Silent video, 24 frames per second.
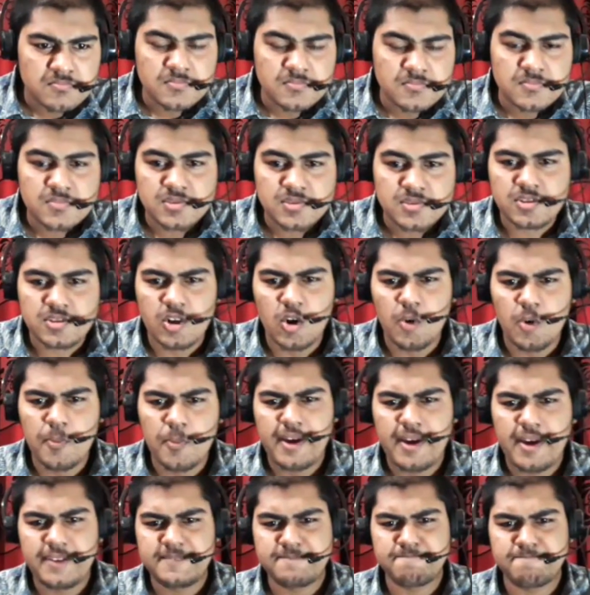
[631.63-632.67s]
So,
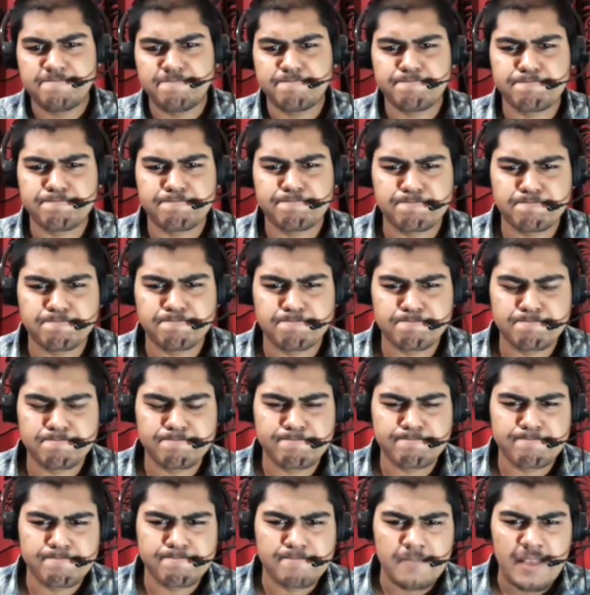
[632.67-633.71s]
man,
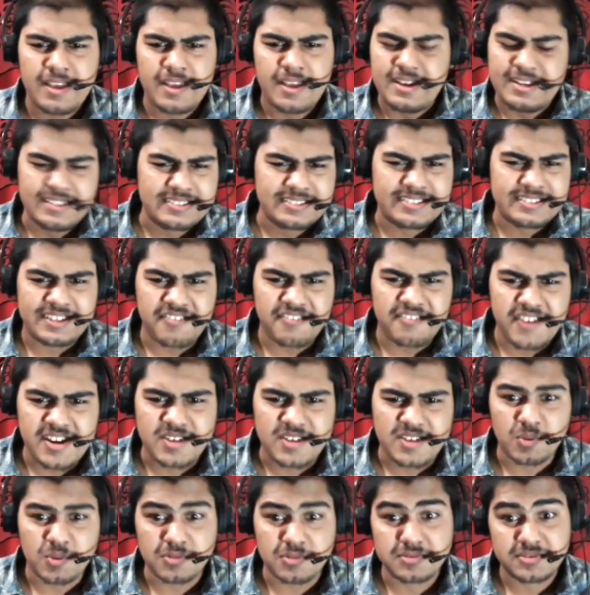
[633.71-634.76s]
it's a great
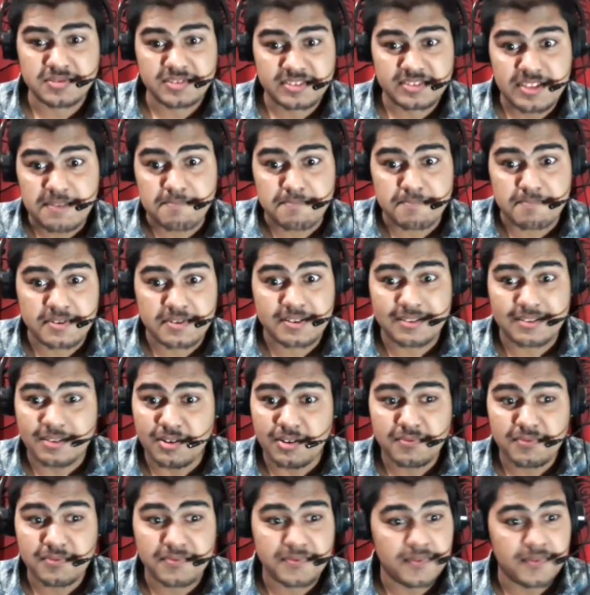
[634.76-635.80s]
concept
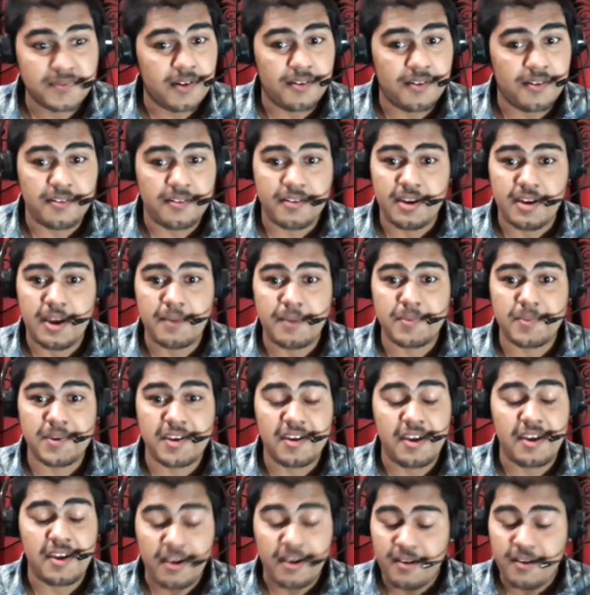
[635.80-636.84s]
of uh, having
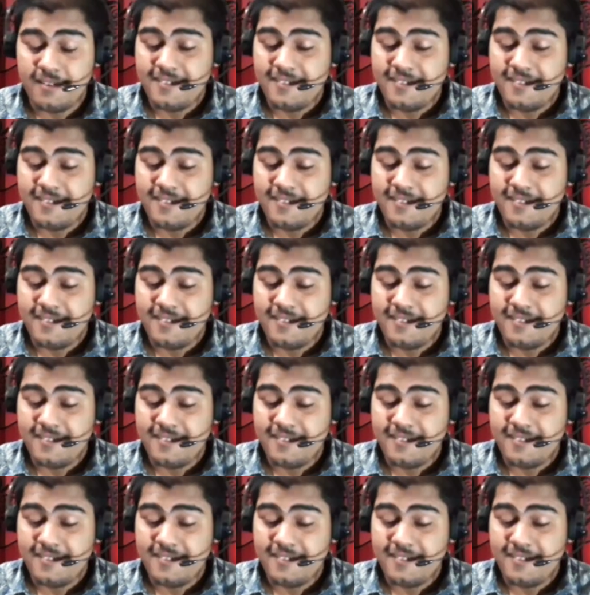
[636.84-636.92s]
a